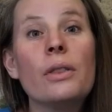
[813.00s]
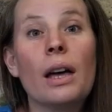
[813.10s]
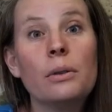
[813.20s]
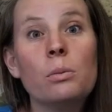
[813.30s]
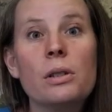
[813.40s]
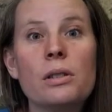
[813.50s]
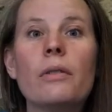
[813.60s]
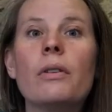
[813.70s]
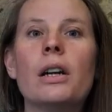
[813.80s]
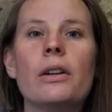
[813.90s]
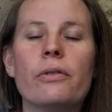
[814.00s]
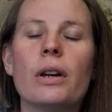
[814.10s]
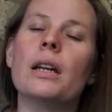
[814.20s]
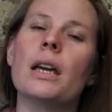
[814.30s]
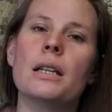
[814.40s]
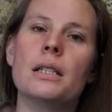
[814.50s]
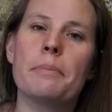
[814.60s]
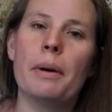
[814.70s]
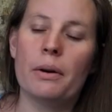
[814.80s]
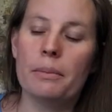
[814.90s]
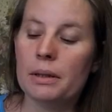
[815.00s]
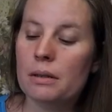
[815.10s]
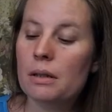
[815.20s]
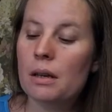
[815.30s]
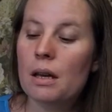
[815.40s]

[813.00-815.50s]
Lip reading: that was a very fun experiment.